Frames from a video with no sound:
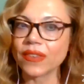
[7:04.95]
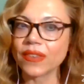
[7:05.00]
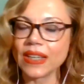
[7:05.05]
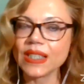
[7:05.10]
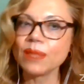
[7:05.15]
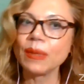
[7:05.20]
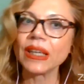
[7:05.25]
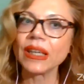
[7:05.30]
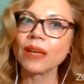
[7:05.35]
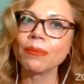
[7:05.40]
They
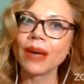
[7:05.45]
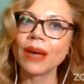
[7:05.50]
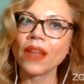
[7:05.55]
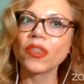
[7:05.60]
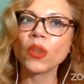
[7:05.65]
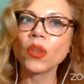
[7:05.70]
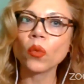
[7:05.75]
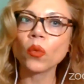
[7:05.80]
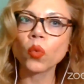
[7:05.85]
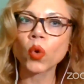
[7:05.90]
speak
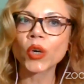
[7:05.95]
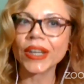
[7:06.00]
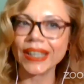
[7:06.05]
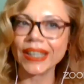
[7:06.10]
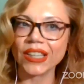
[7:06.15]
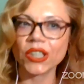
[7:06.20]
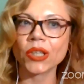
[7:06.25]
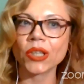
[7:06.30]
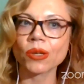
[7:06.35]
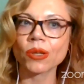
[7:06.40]
about the war
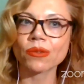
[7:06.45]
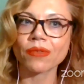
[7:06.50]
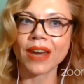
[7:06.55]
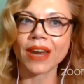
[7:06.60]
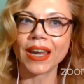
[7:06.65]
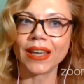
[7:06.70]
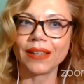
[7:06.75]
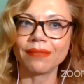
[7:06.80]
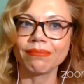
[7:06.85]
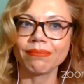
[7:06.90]
in
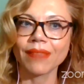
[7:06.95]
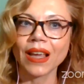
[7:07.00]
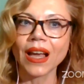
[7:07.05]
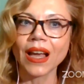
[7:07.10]
Ukraine.